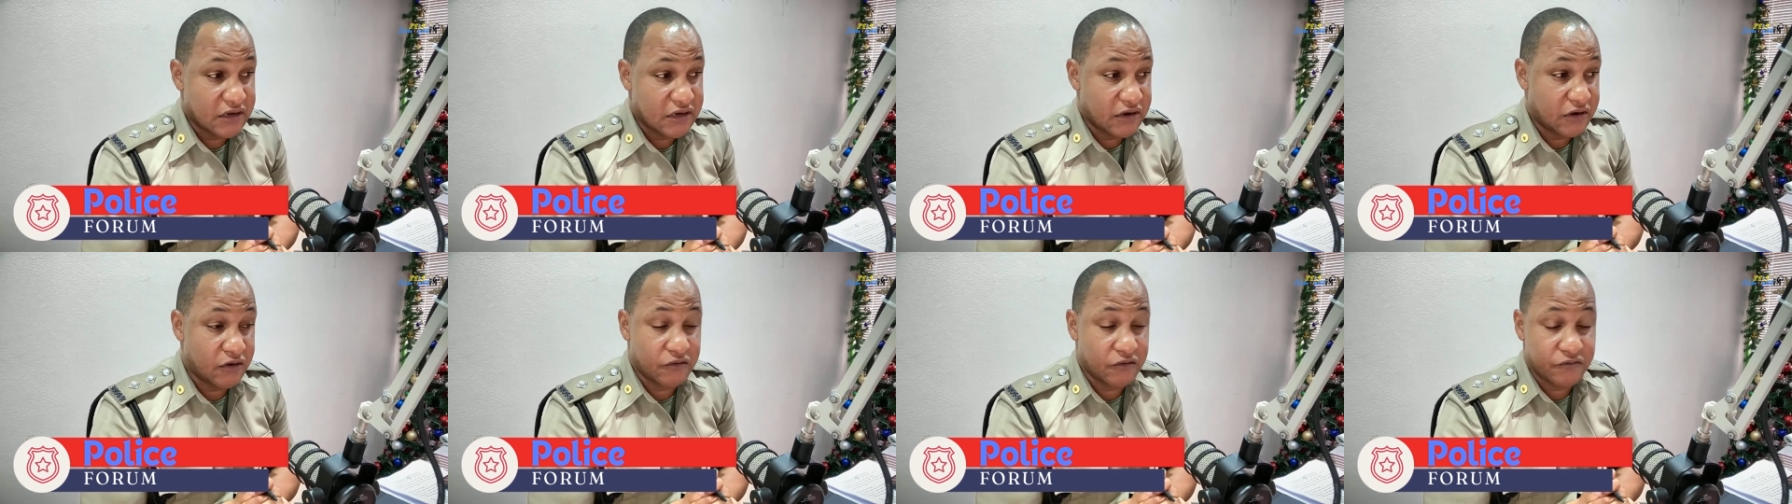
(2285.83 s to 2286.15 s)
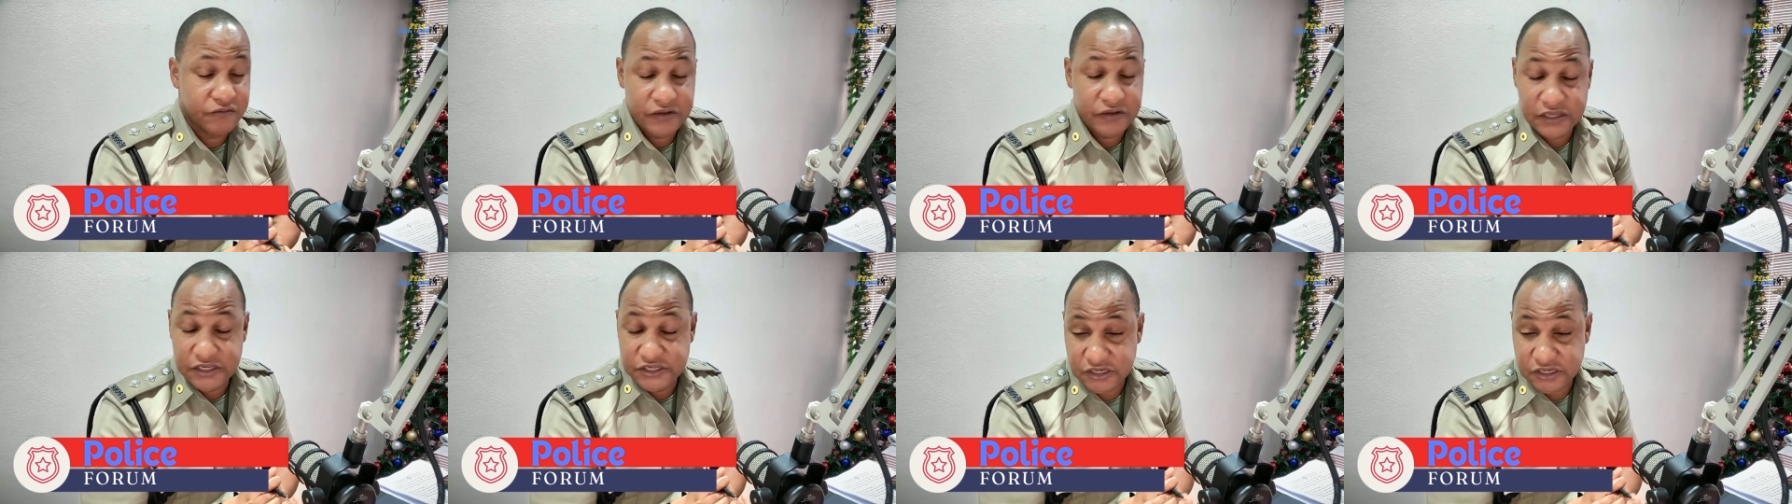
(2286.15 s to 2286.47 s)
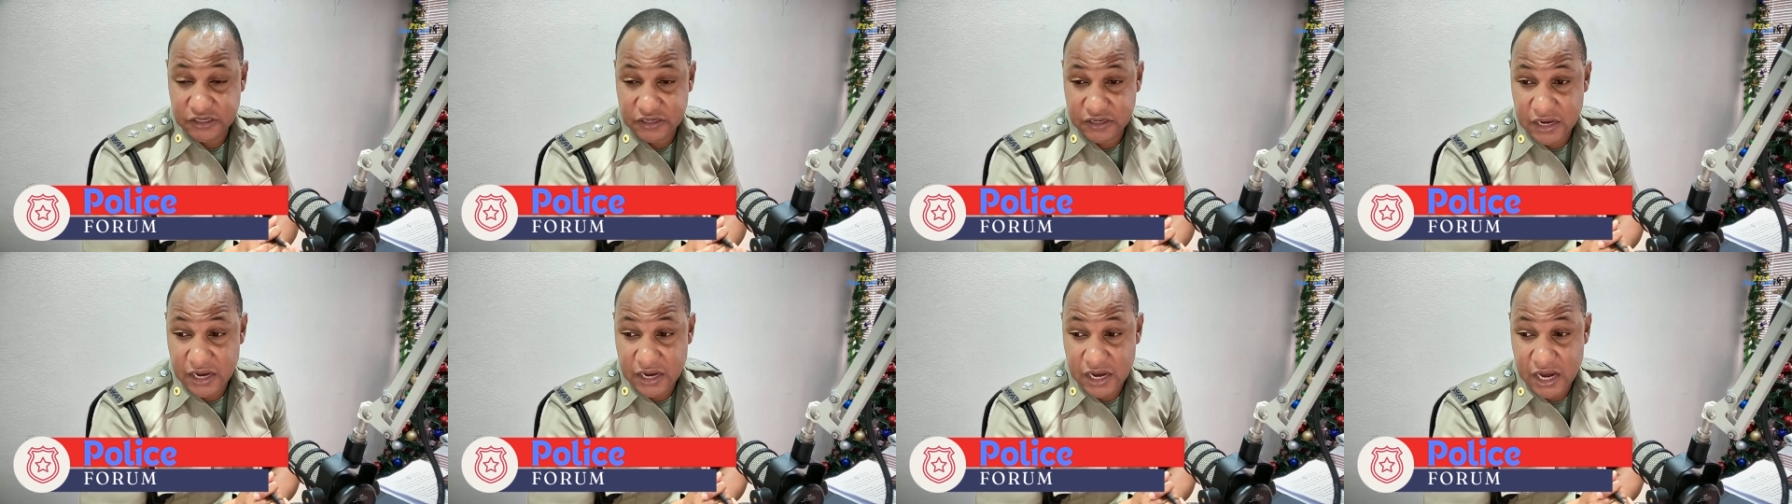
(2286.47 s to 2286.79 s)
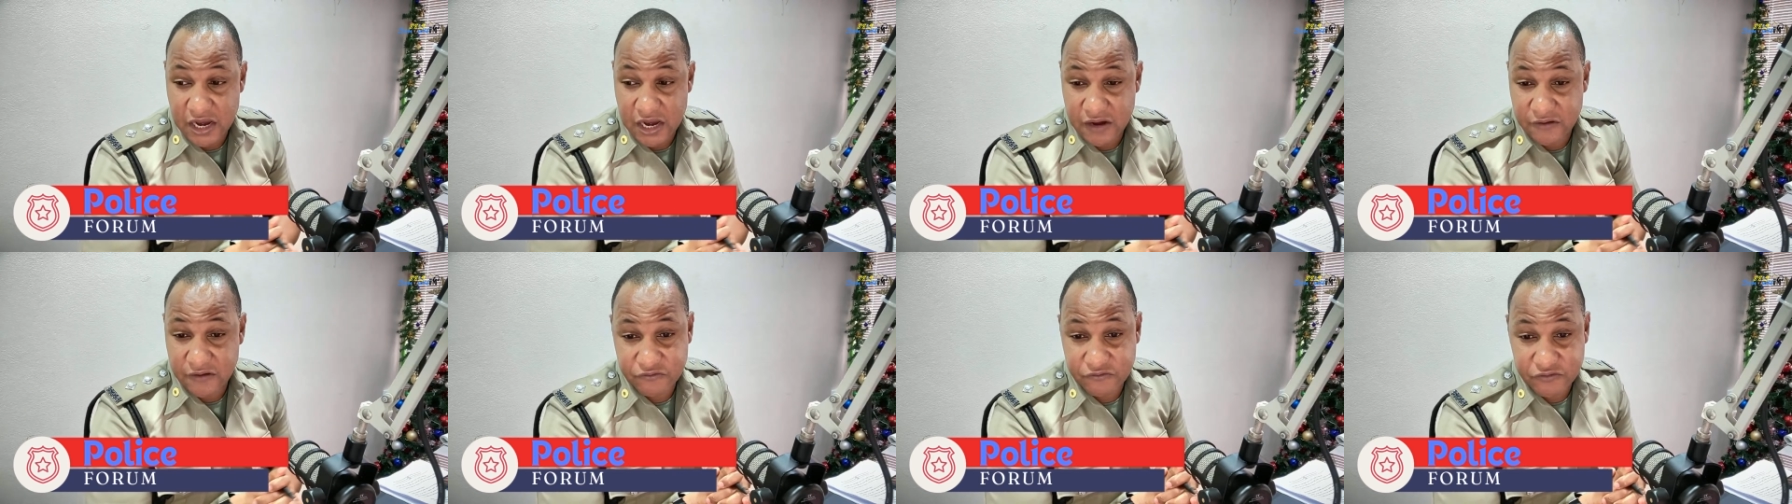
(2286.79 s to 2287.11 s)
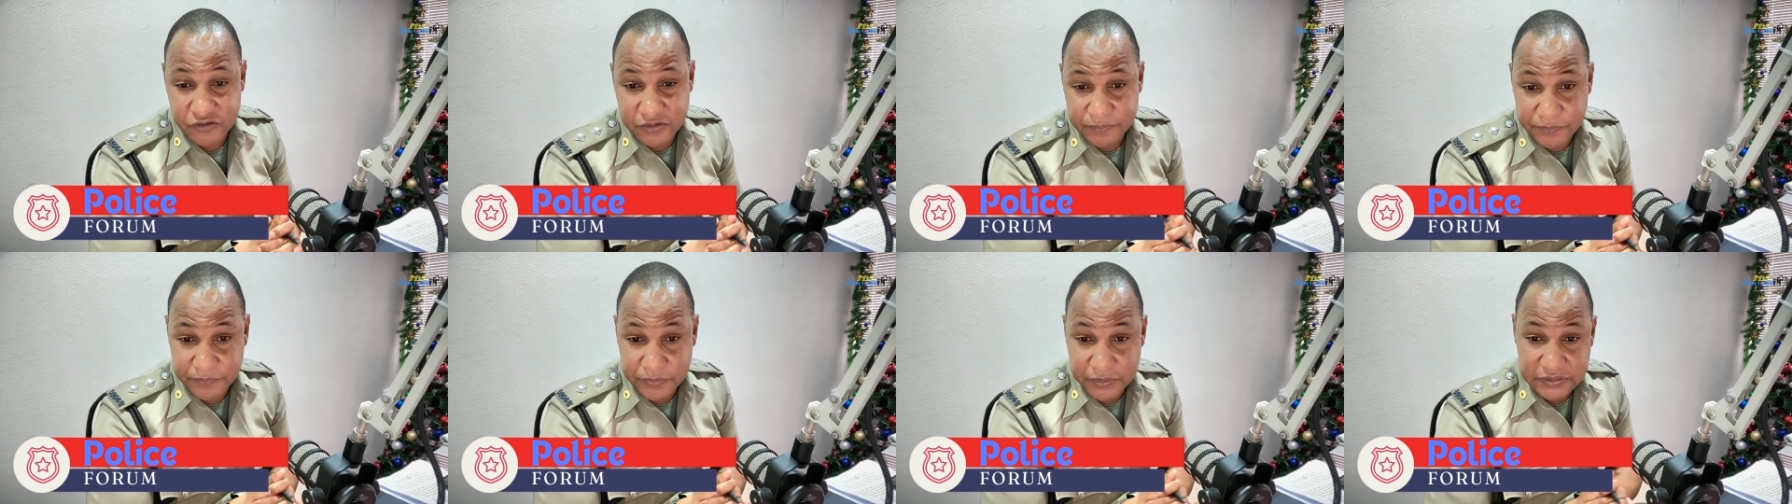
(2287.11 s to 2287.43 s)
of each and every
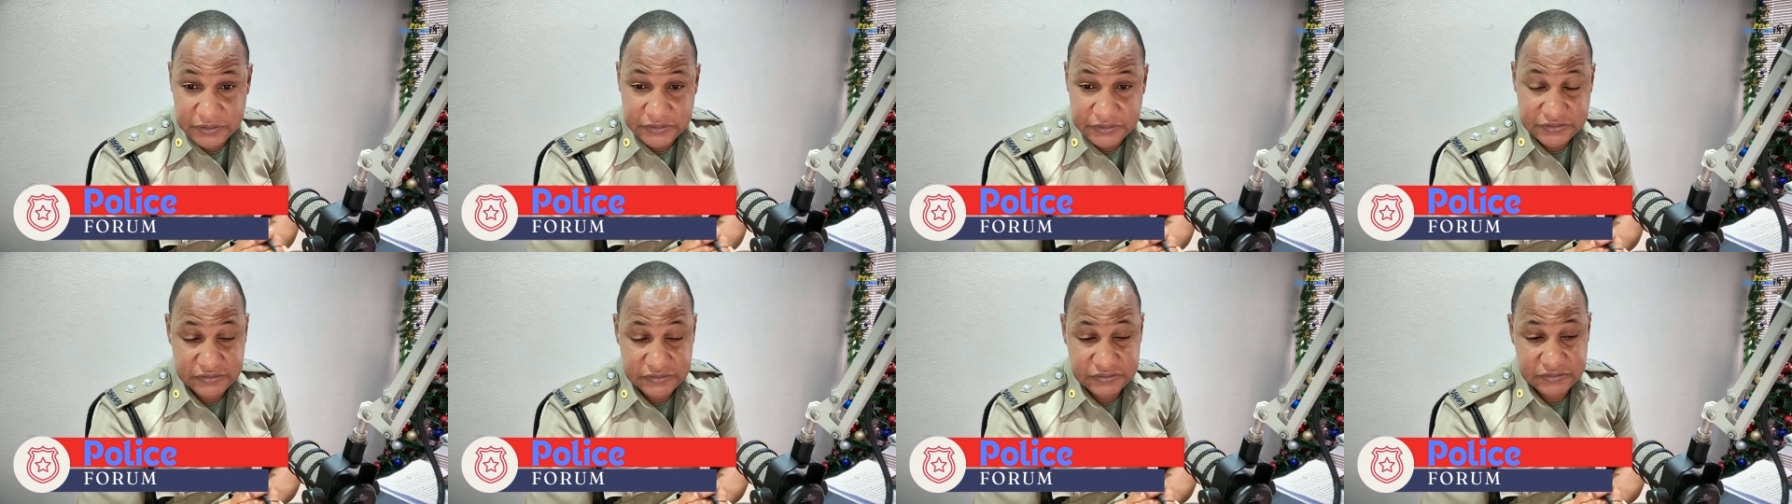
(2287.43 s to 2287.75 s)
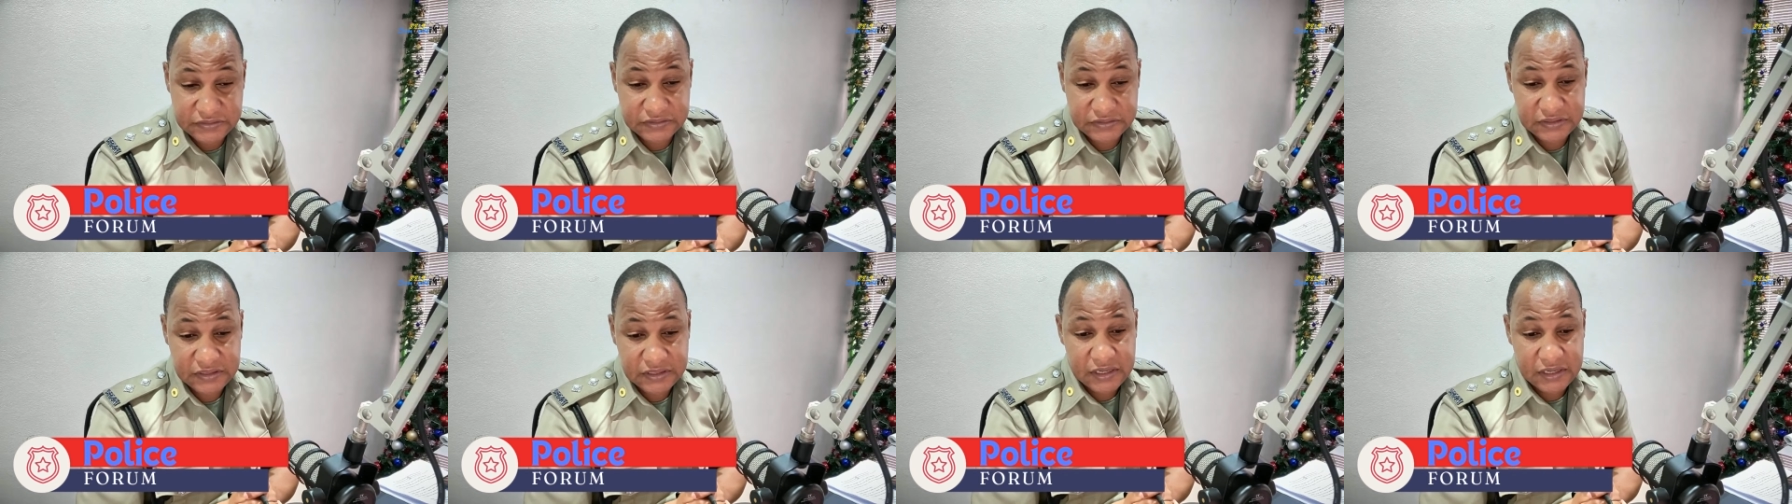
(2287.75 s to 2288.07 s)
person.